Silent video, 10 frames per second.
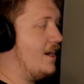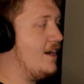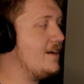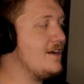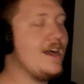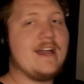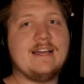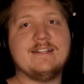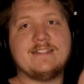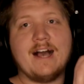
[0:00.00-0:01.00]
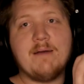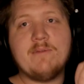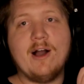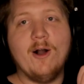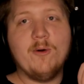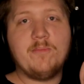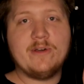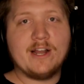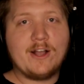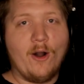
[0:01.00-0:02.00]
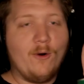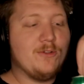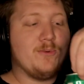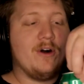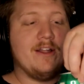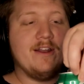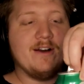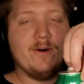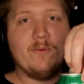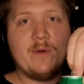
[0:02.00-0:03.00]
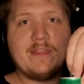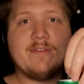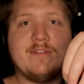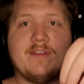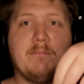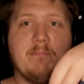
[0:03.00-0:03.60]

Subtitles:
All right, time to open a cold one with the